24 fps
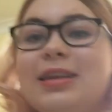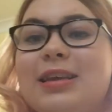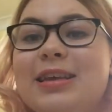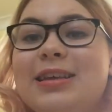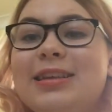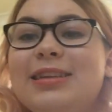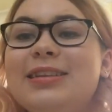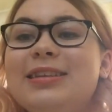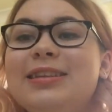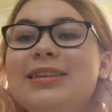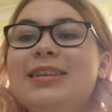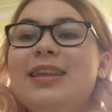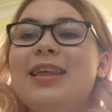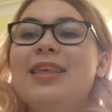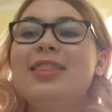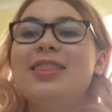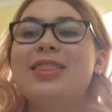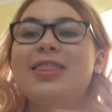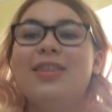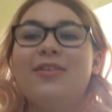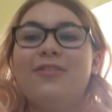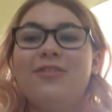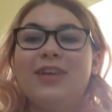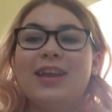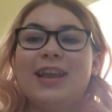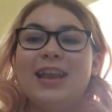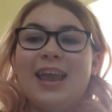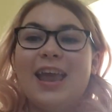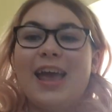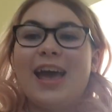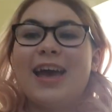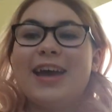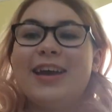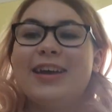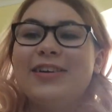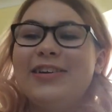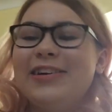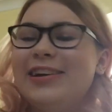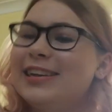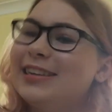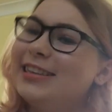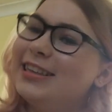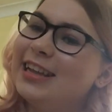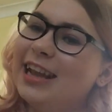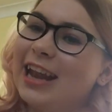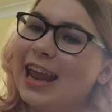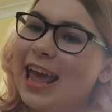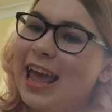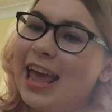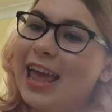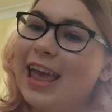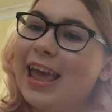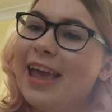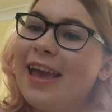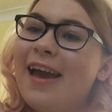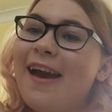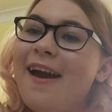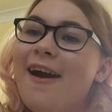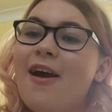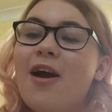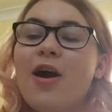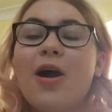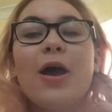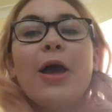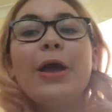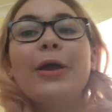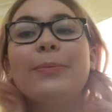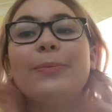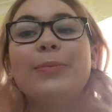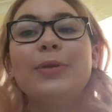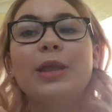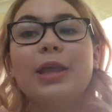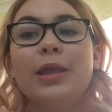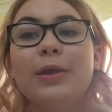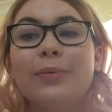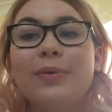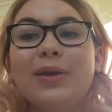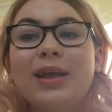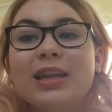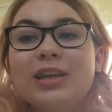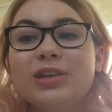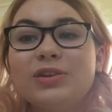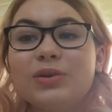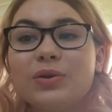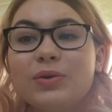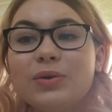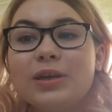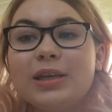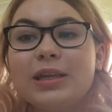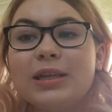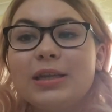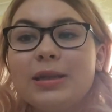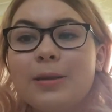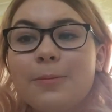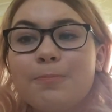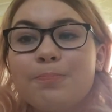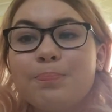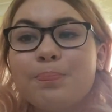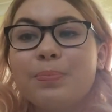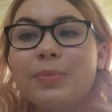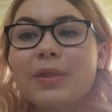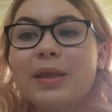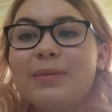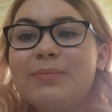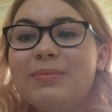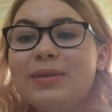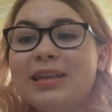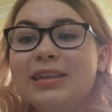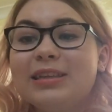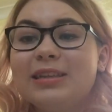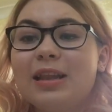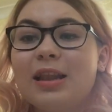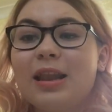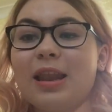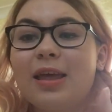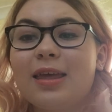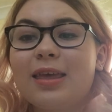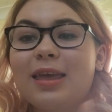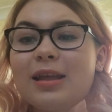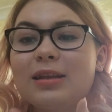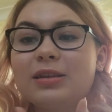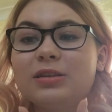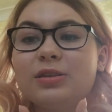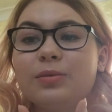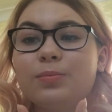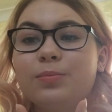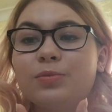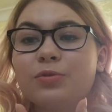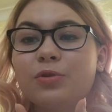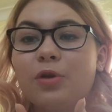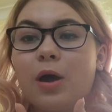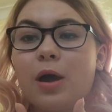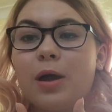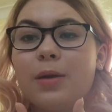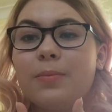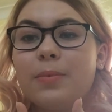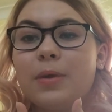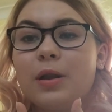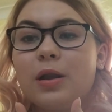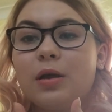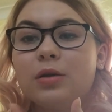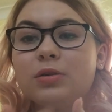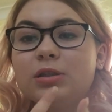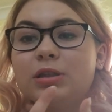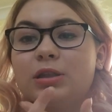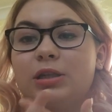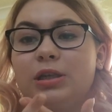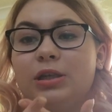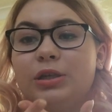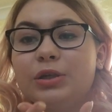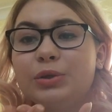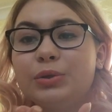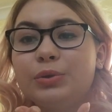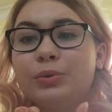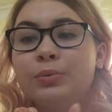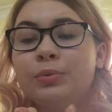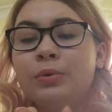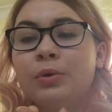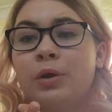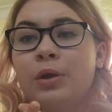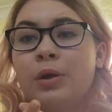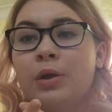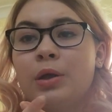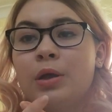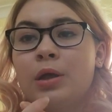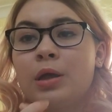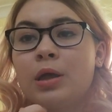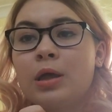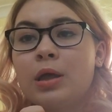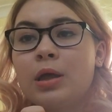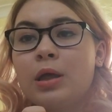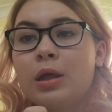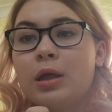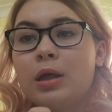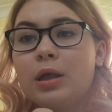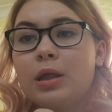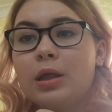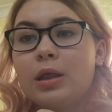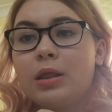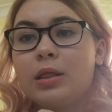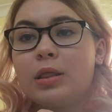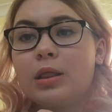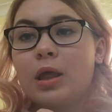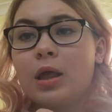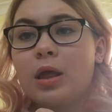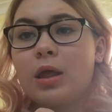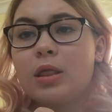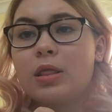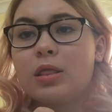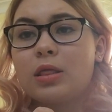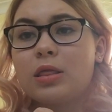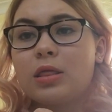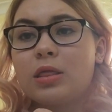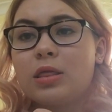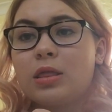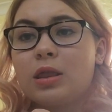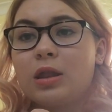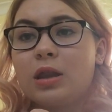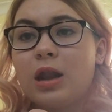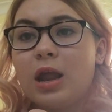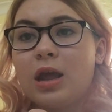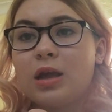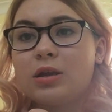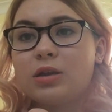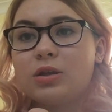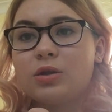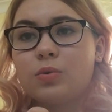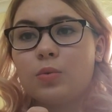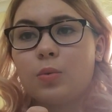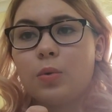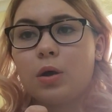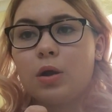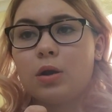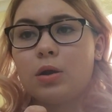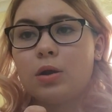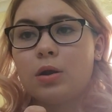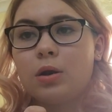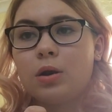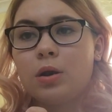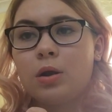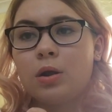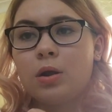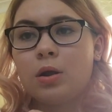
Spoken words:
is the video today. Hope you enjoyed. Please like and subscribe, and I'll see you in the next one,